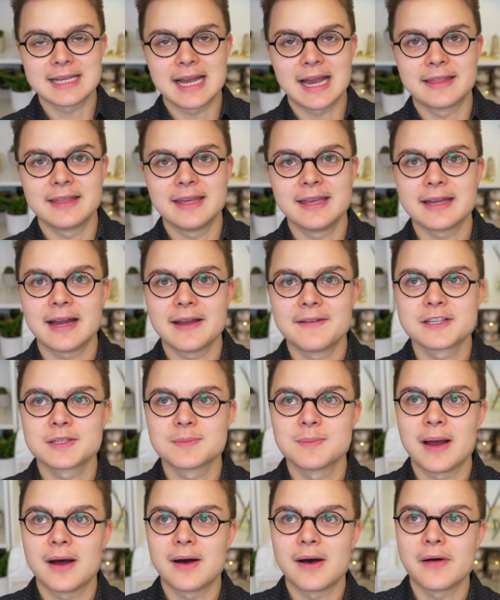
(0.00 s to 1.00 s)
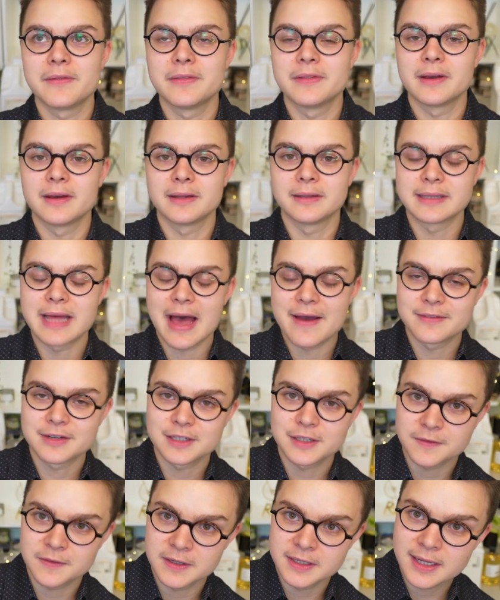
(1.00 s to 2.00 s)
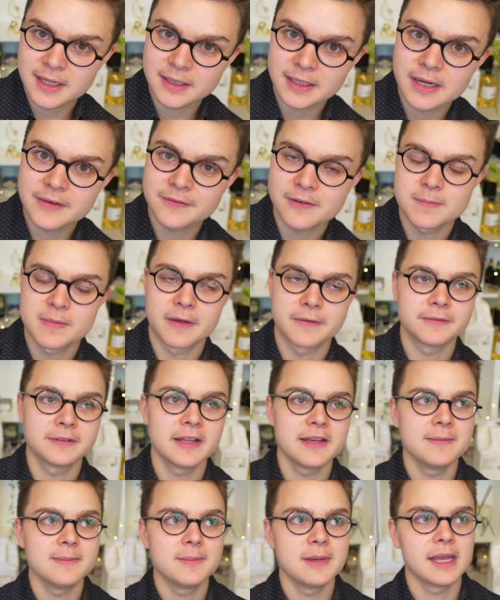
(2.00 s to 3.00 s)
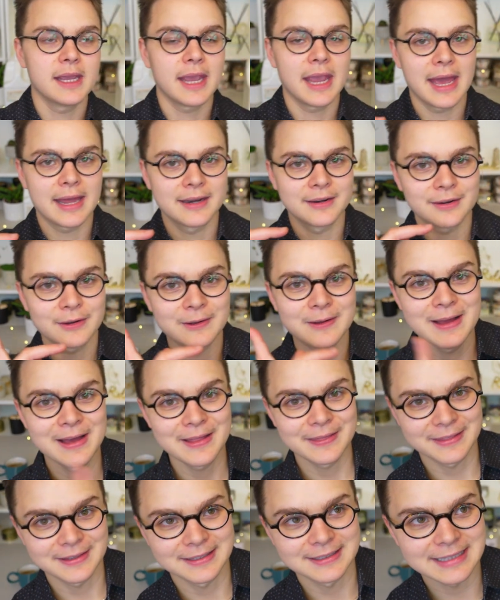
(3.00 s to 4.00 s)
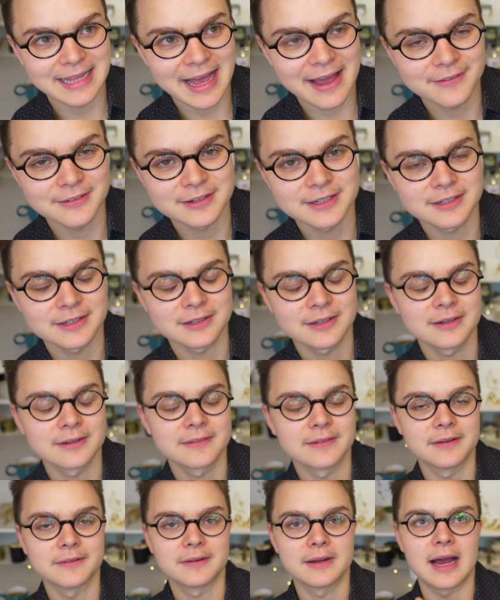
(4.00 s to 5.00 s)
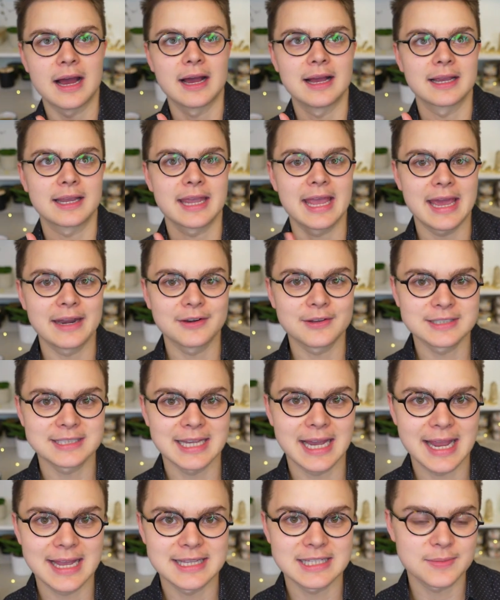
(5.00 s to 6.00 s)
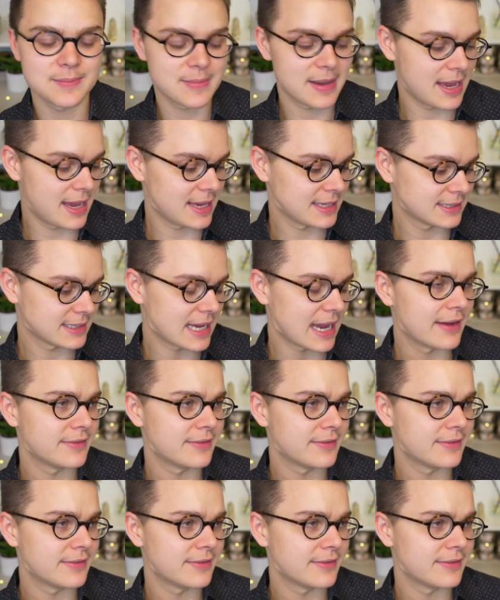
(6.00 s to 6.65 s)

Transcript: I think I've smelled the lavender vanilla from the flaming candle, the lavender that uh, Candle Science makes.